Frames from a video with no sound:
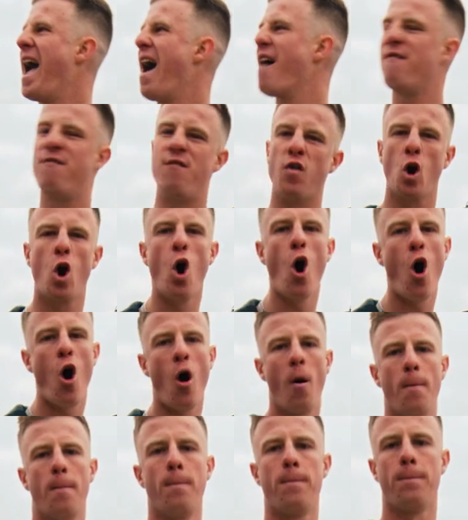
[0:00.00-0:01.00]
I have
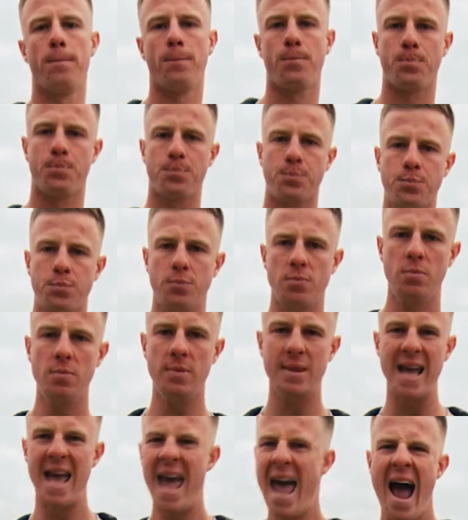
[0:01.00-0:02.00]
forgot.
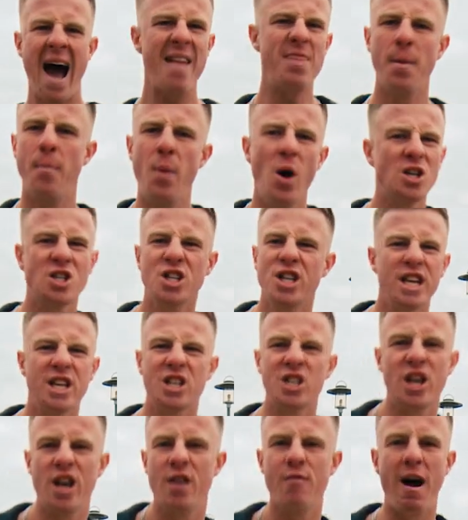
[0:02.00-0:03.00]
And the person you
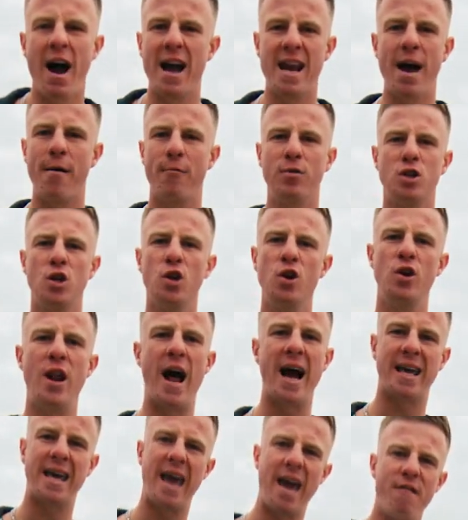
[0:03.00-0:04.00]
see right now is who
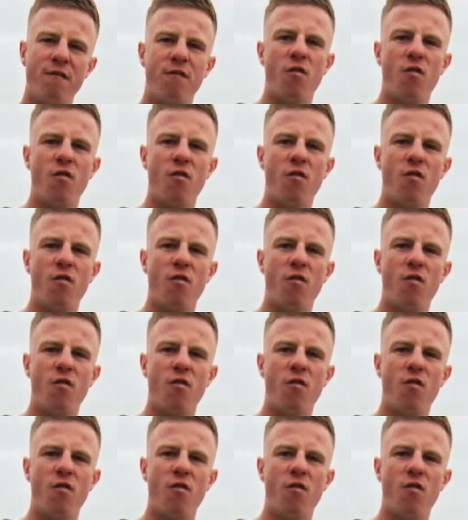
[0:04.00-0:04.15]
that came